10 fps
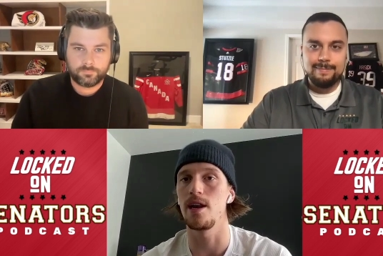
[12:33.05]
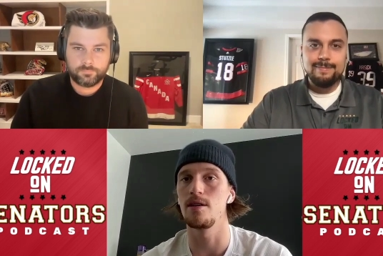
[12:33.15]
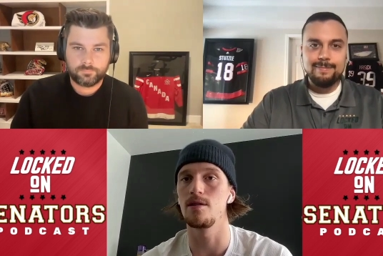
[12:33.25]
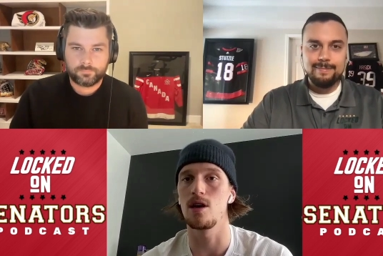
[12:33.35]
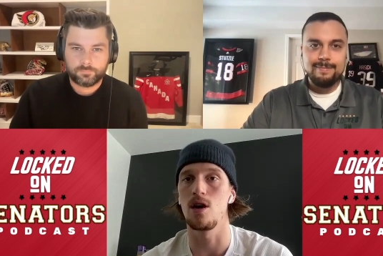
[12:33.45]

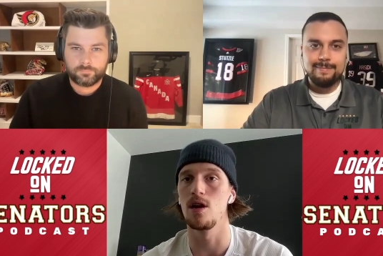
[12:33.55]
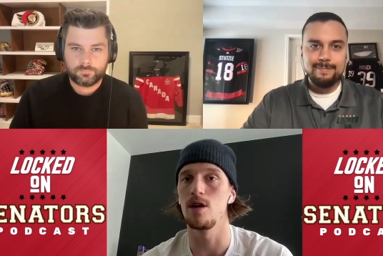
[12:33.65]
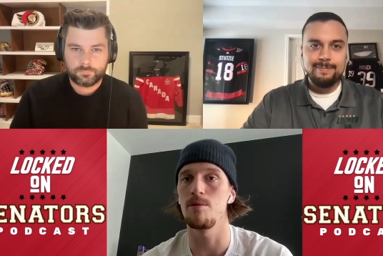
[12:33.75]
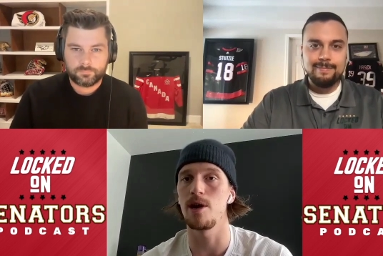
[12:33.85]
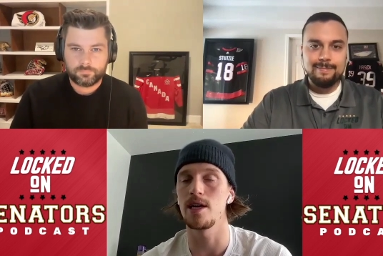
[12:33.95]
Speaker 1: and
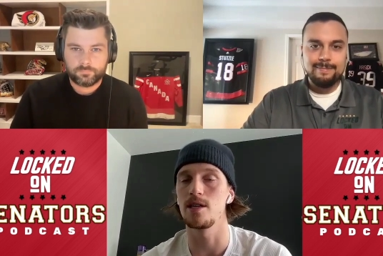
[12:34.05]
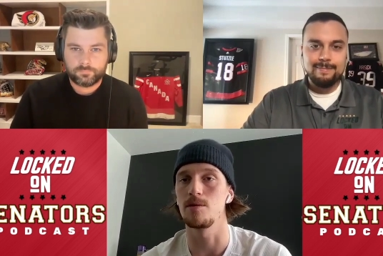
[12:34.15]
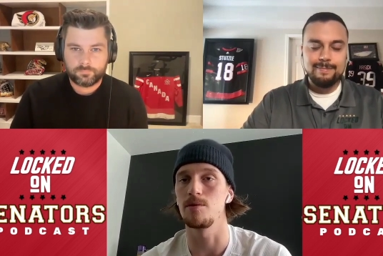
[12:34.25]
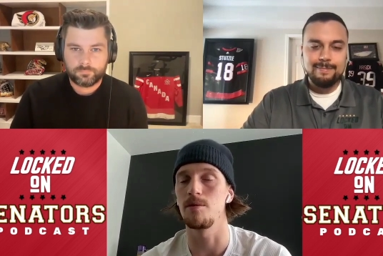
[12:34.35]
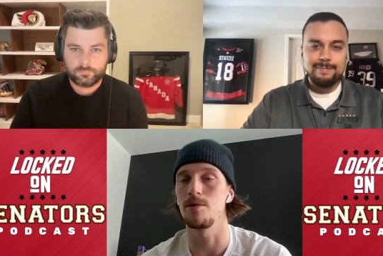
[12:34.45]
call it a
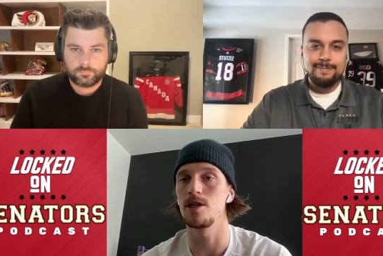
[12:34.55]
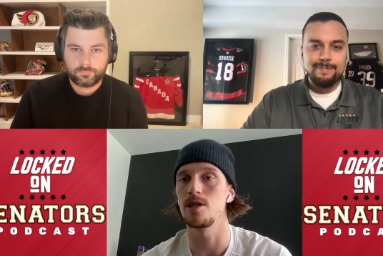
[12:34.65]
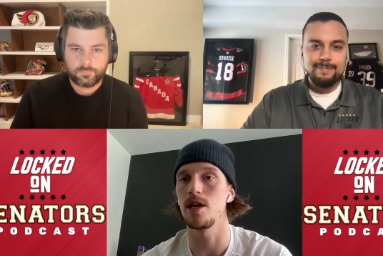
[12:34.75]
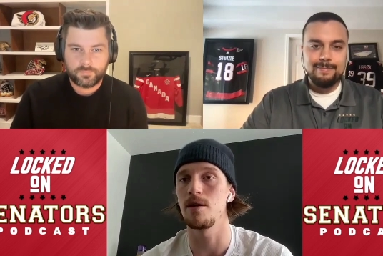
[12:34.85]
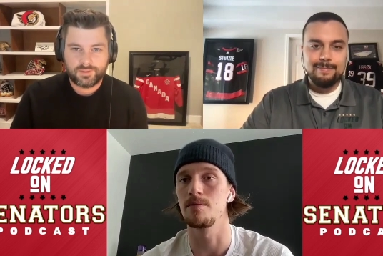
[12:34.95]
practice pretty
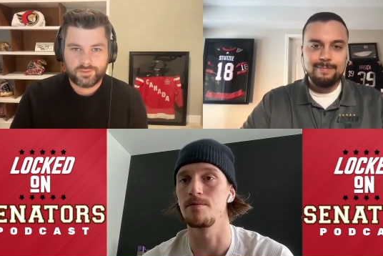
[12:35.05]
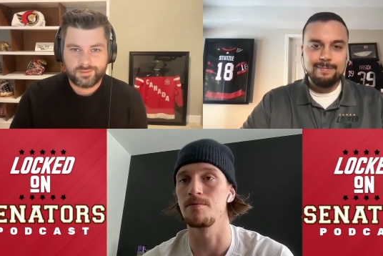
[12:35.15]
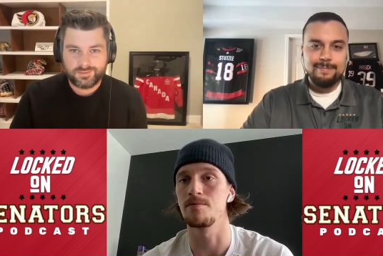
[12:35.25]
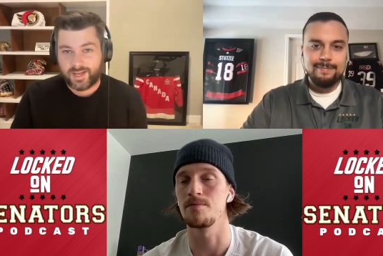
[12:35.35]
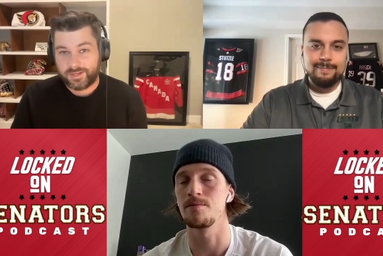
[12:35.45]
much. Yeah.
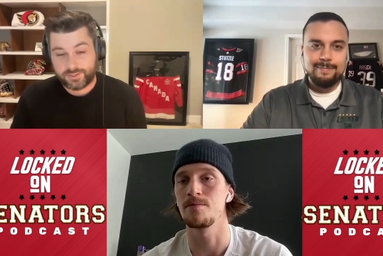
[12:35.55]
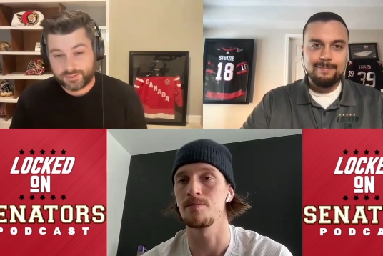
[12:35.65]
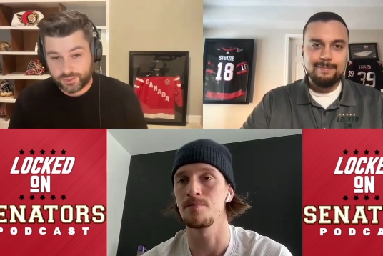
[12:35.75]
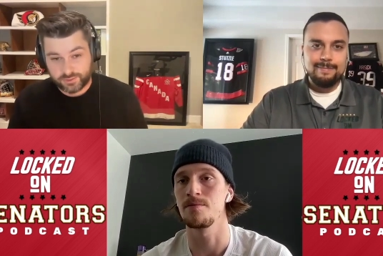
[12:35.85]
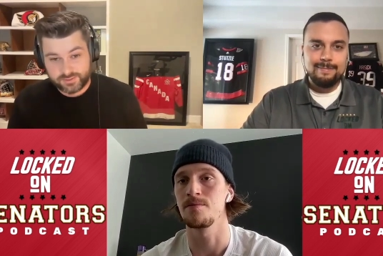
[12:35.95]
Speaker 2: Yeah, you
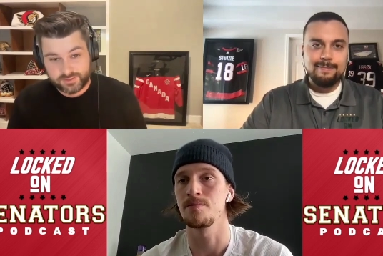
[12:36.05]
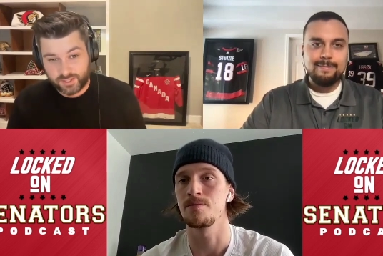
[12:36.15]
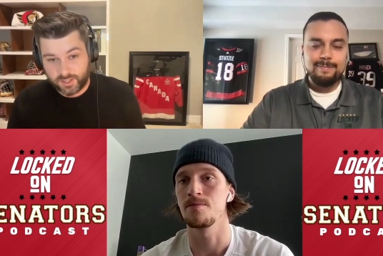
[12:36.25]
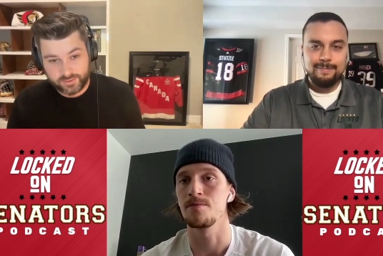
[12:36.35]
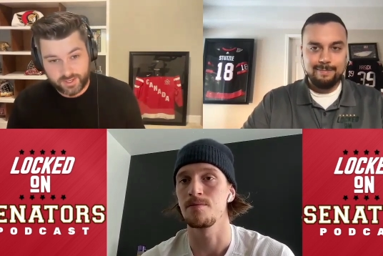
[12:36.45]
can certainly see
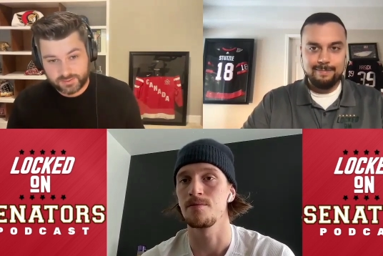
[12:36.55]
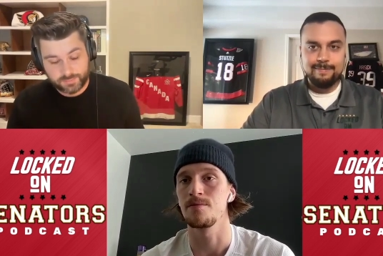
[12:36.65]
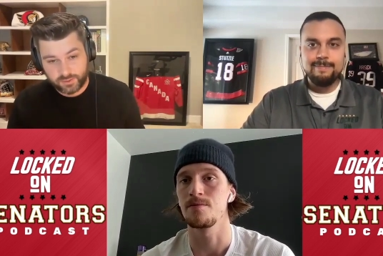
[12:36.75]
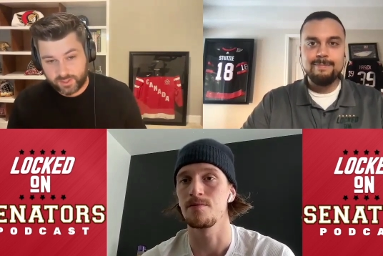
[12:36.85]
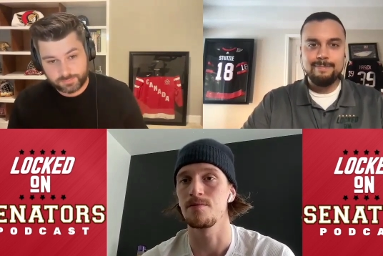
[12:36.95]
it on the ice,
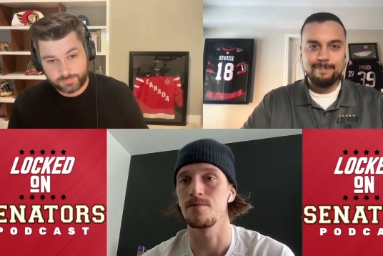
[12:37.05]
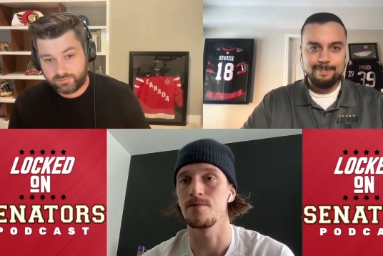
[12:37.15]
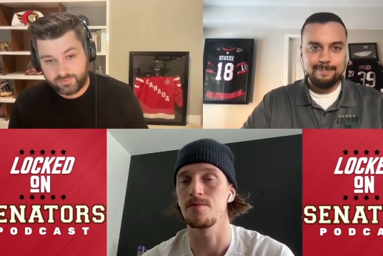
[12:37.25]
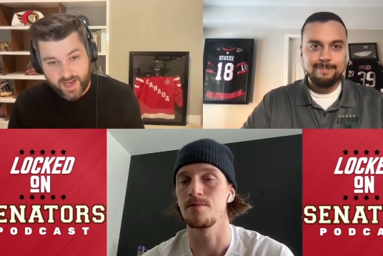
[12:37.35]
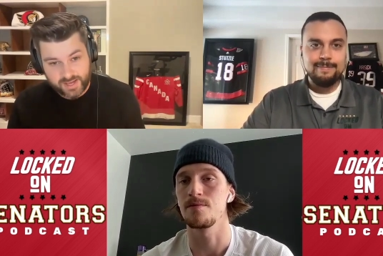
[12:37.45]
man. You guys play
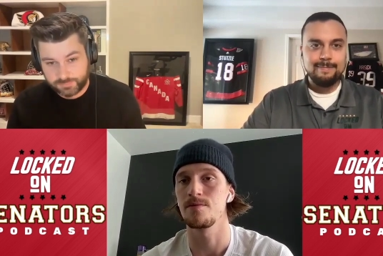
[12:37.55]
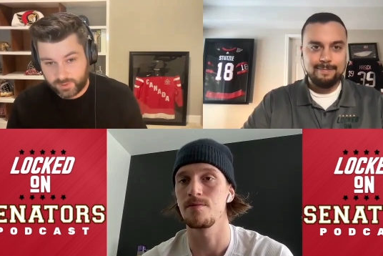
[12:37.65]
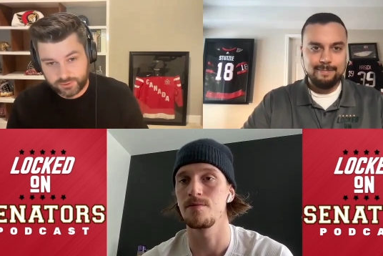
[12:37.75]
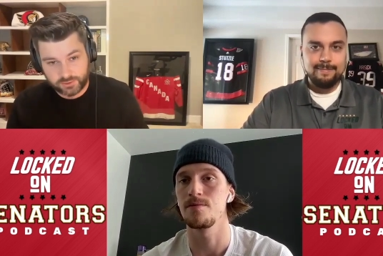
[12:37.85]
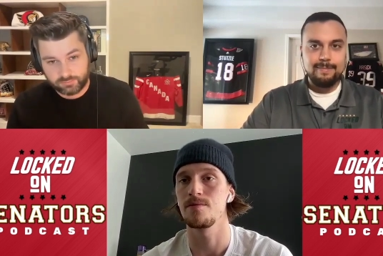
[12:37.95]
fast,
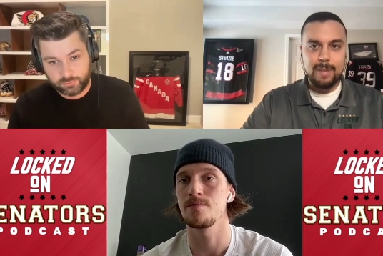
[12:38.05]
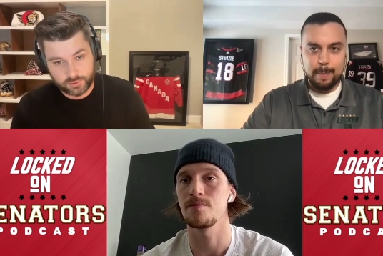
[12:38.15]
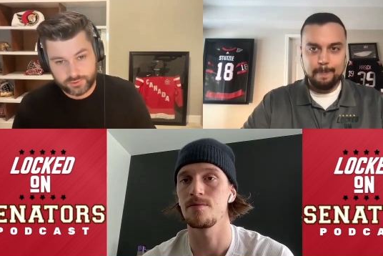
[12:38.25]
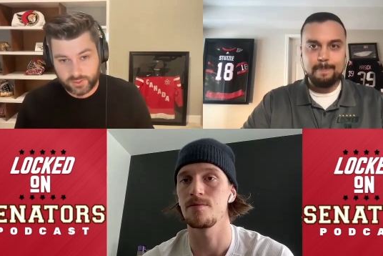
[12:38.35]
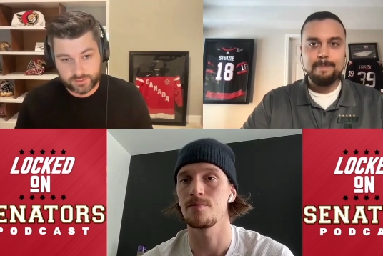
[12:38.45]
especially on the
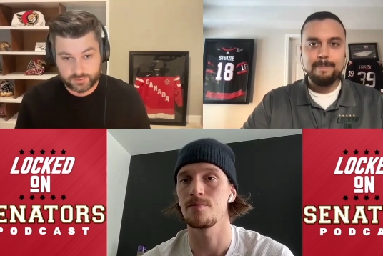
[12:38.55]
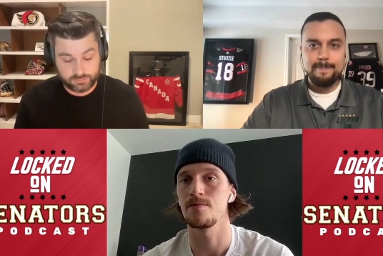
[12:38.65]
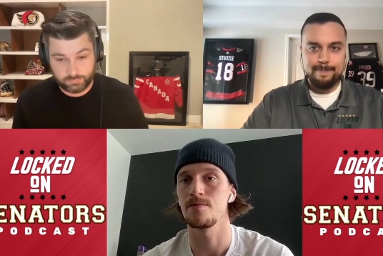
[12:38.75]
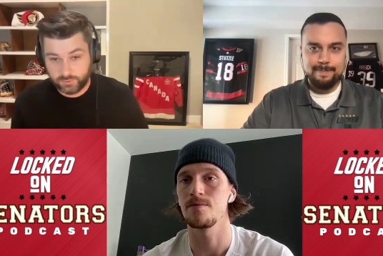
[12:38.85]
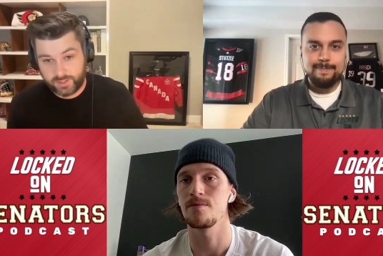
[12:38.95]
forecheck. It's
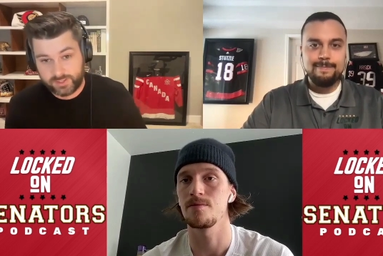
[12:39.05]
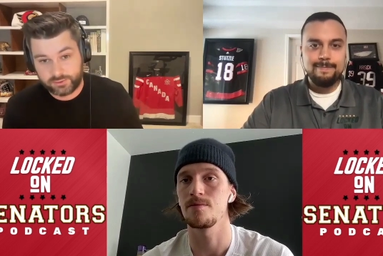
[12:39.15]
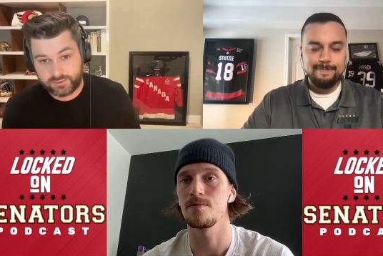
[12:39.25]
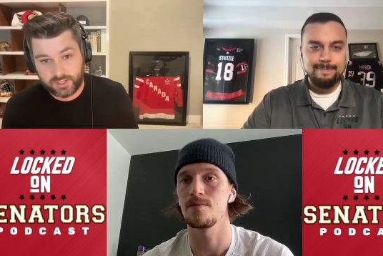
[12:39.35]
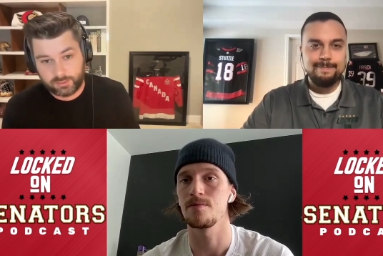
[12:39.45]
a really
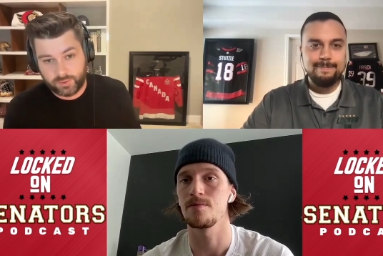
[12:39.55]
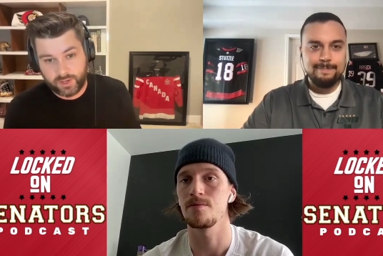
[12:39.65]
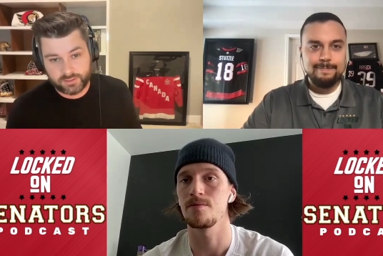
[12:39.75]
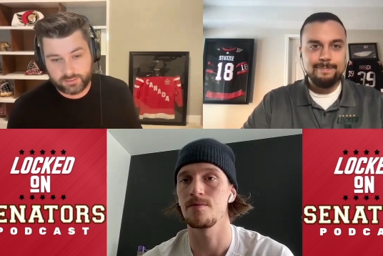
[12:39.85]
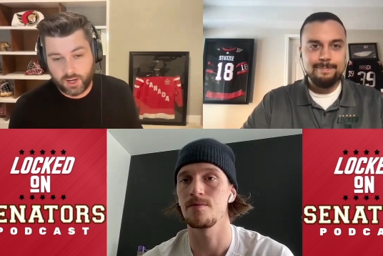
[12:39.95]
entertaining
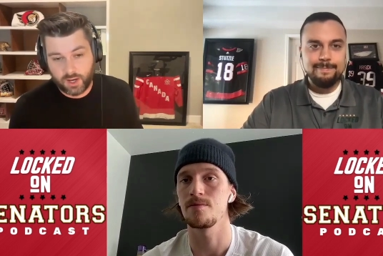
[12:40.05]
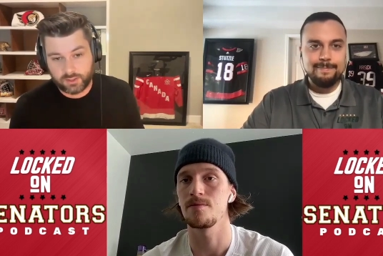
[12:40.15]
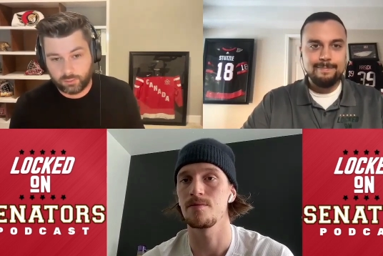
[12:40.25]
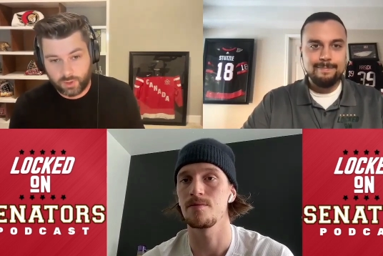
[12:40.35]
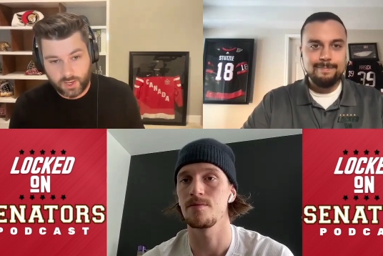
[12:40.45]
brand of
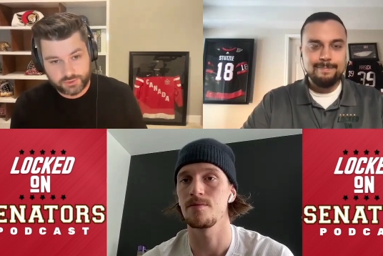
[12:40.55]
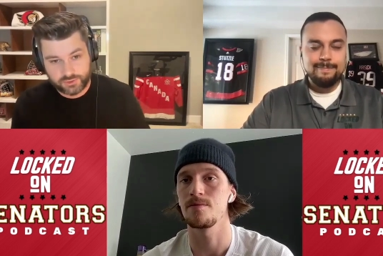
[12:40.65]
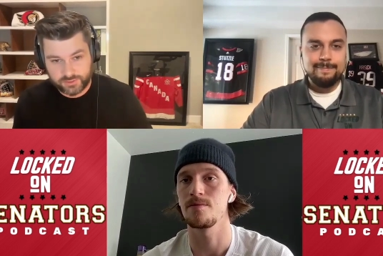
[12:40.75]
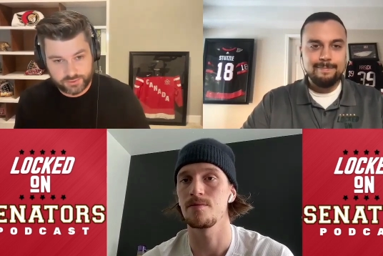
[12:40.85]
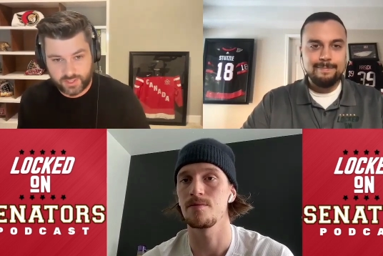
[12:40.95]
hockey to watch,
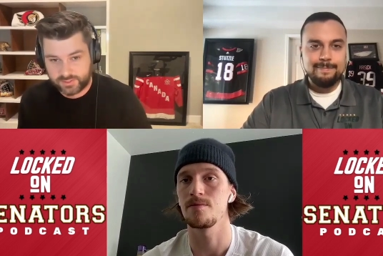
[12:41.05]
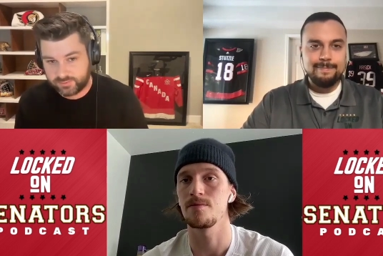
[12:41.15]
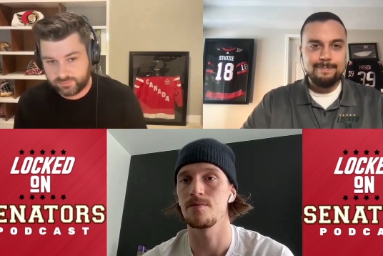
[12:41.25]
and as you guys